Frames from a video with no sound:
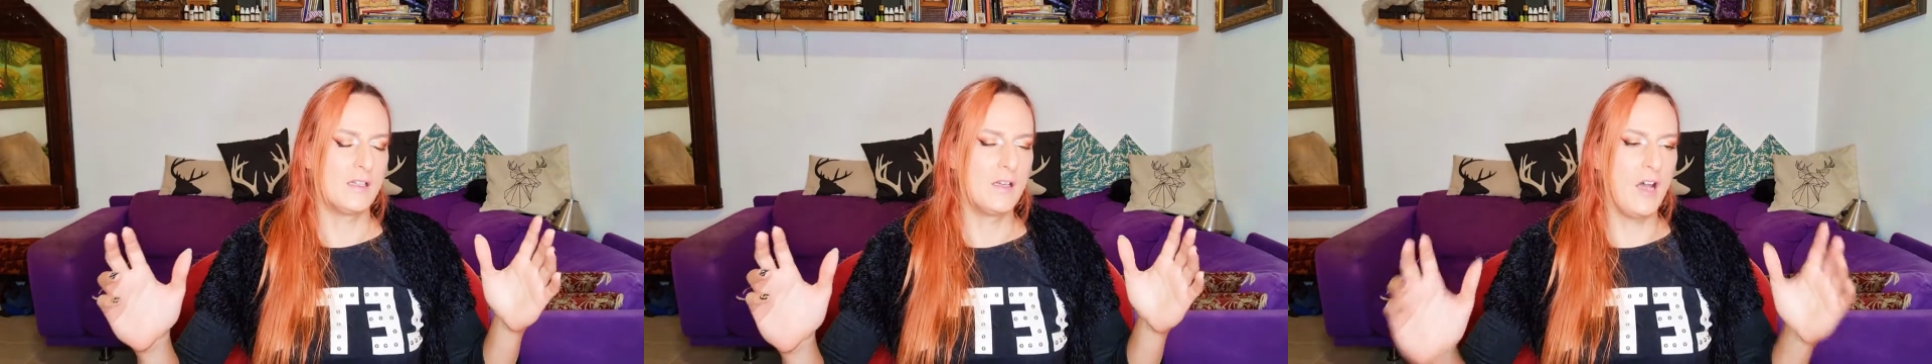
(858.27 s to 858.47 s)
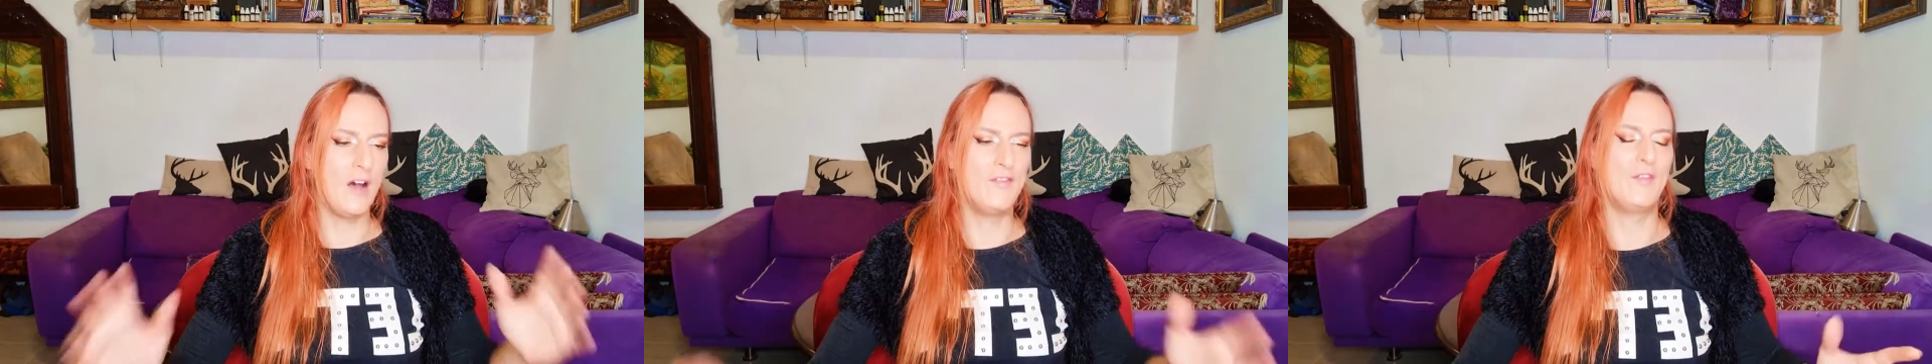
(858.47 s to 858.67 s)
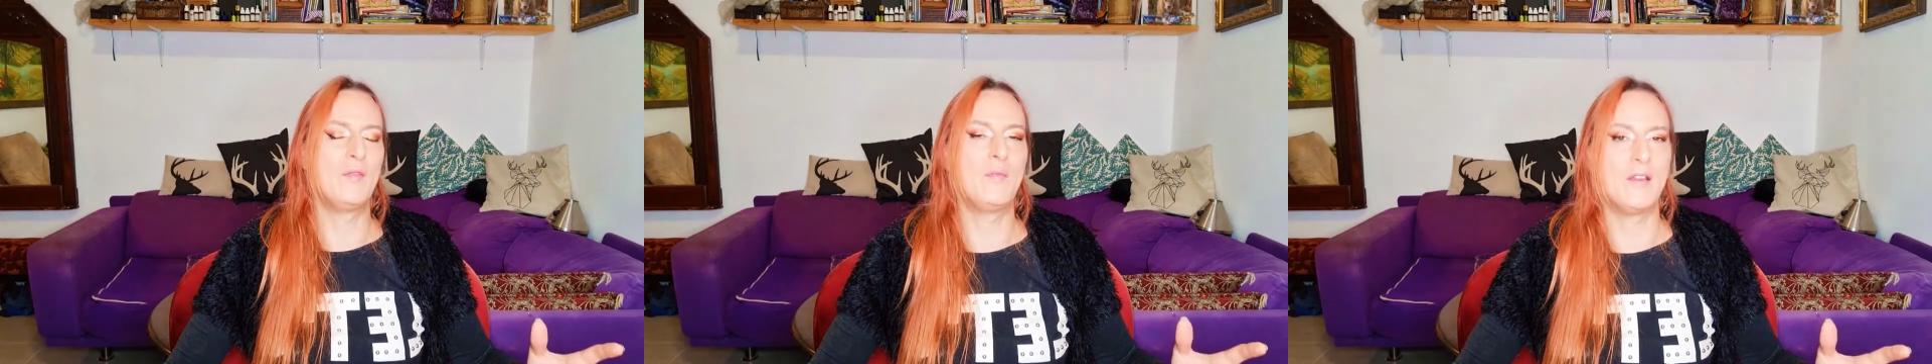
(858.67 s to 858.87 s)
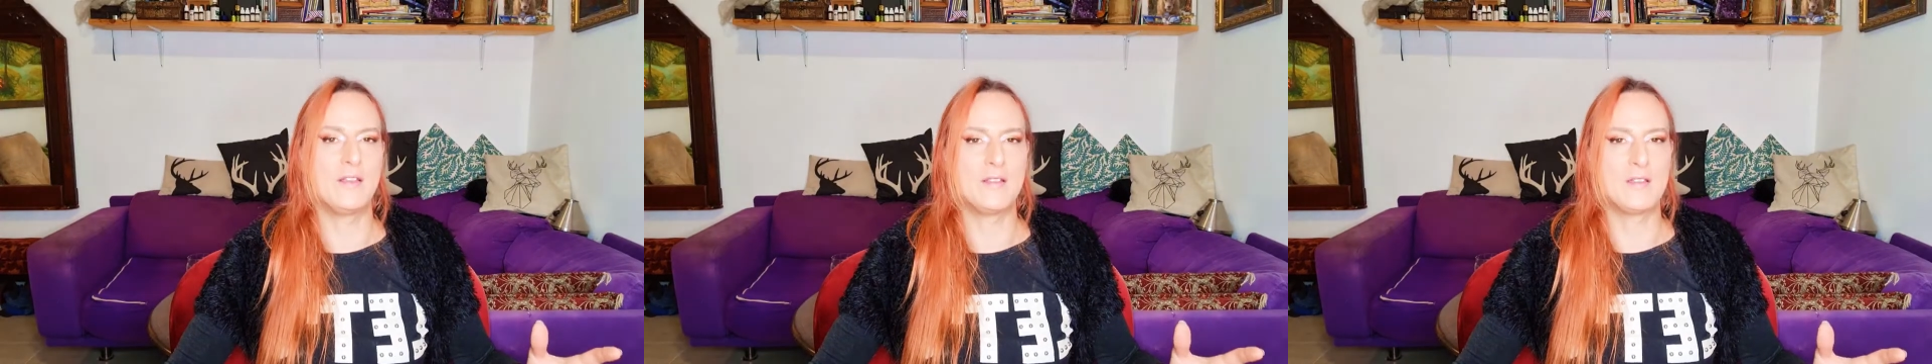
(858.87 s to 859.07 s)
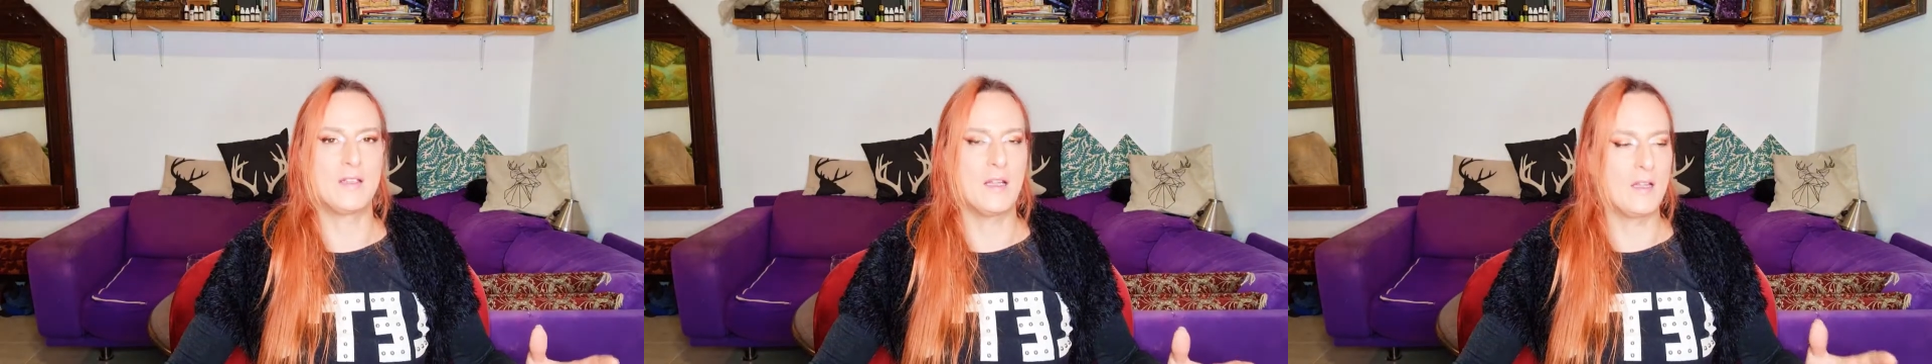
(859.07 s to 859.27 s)

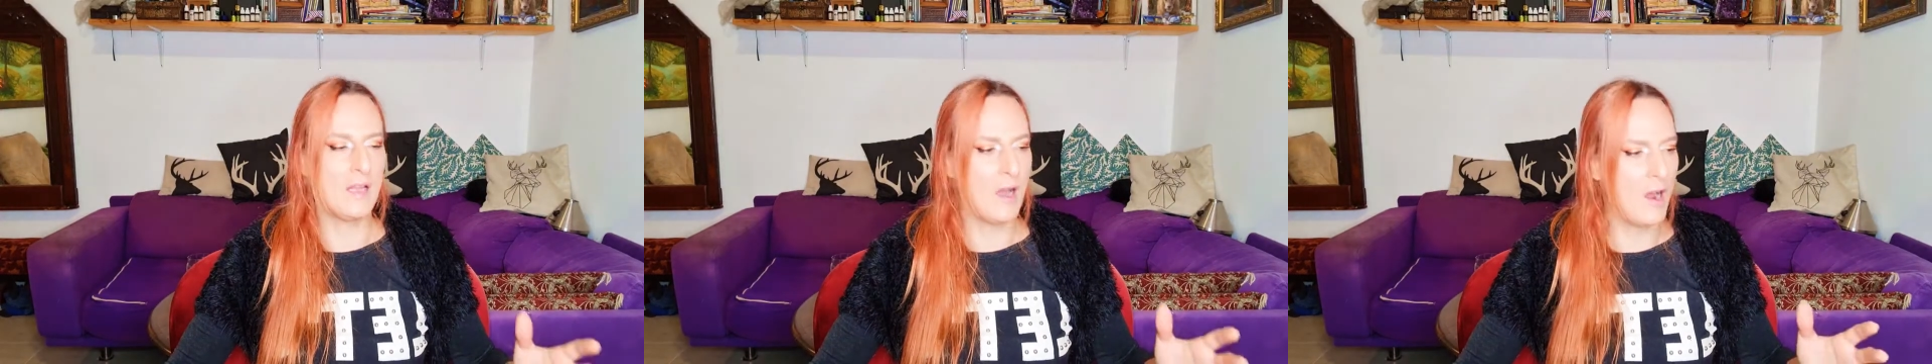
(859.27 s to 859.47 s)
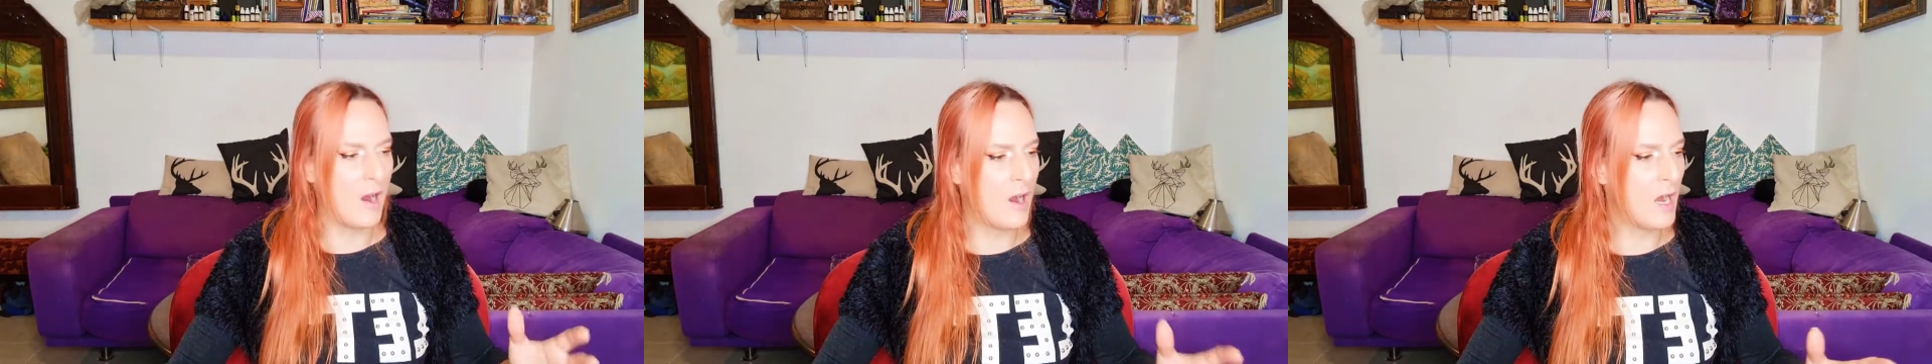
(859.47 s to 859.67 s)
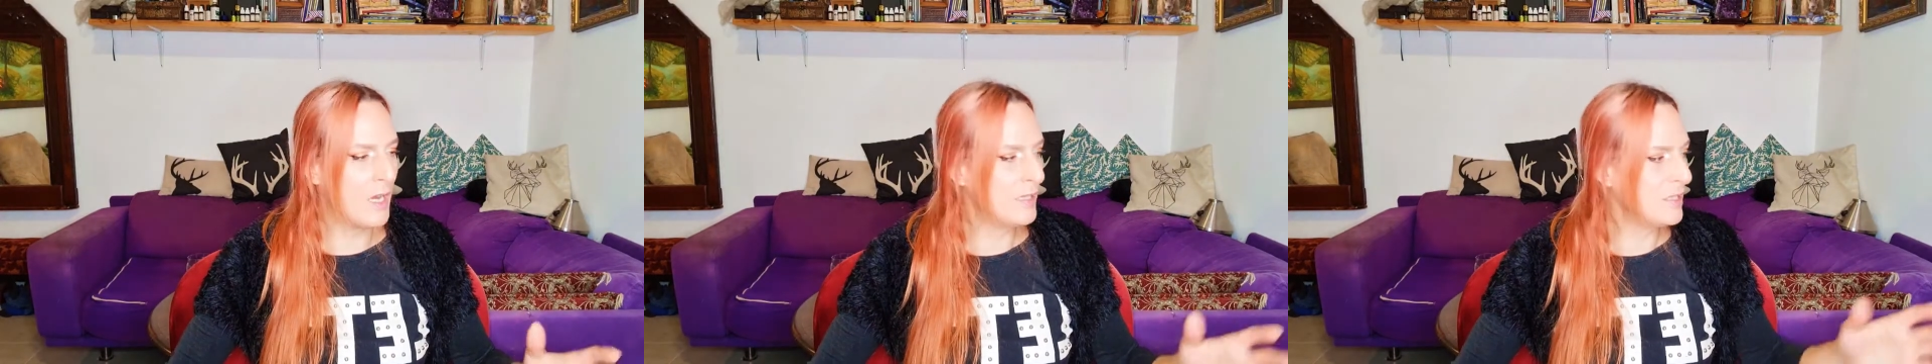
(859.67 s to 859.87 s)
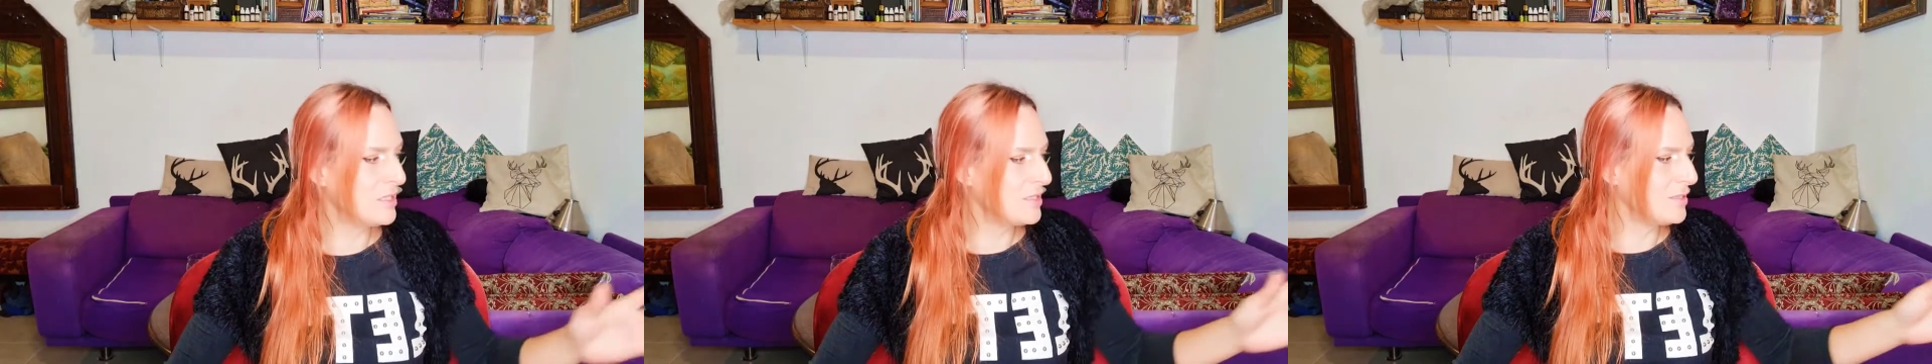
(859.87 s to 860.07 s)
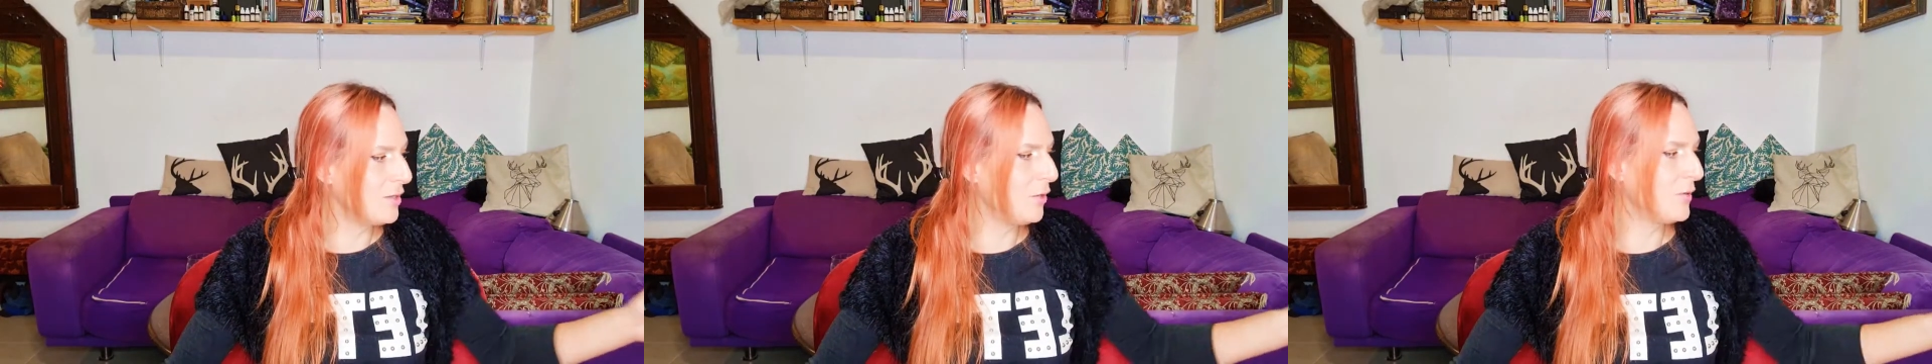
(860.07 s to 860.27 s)
governments that are the
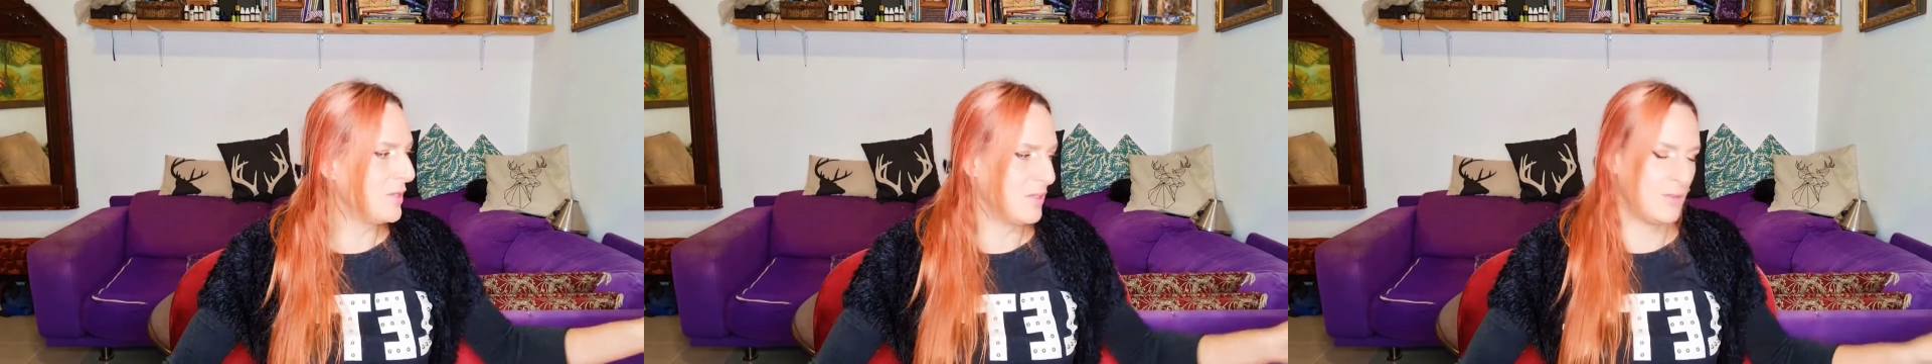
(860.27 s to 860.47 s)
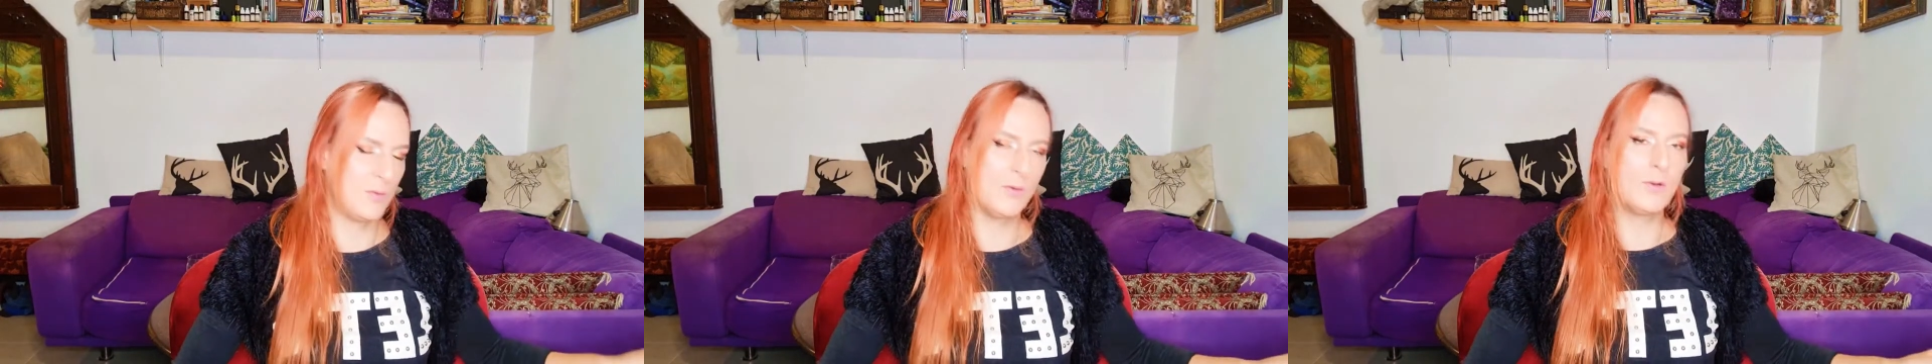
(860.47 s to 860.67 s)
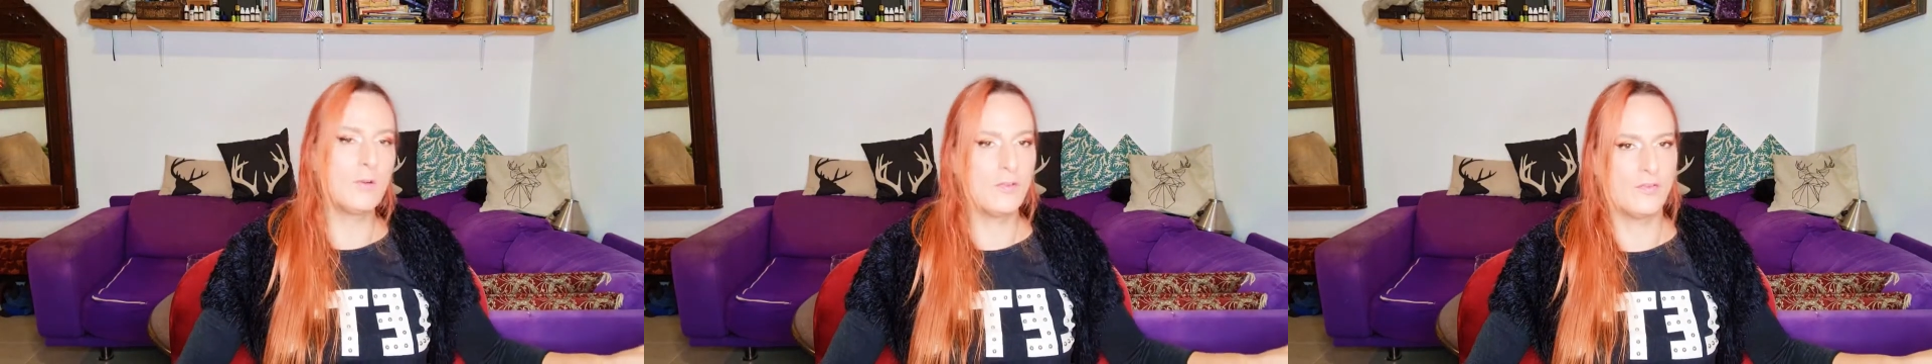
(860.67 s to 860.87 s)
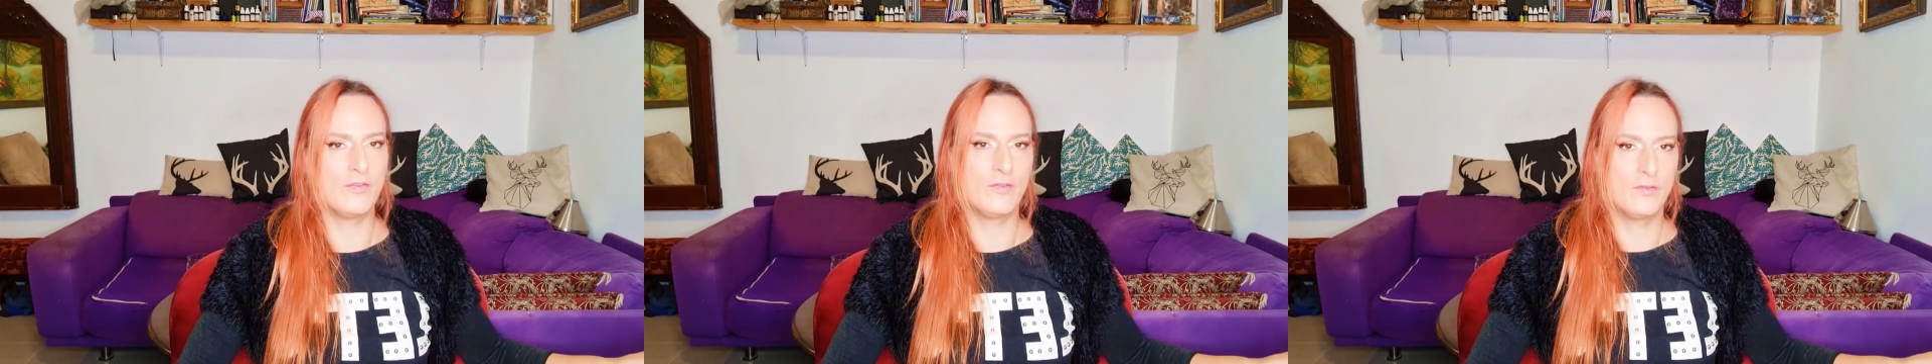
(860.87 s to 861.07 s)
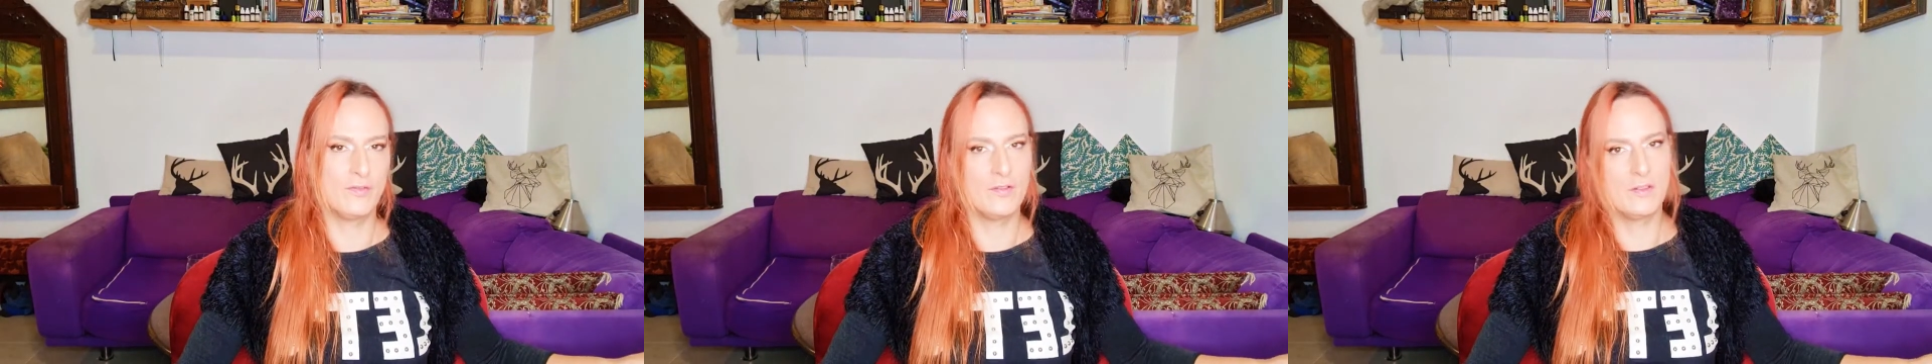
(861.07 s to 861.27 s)
slowest wolf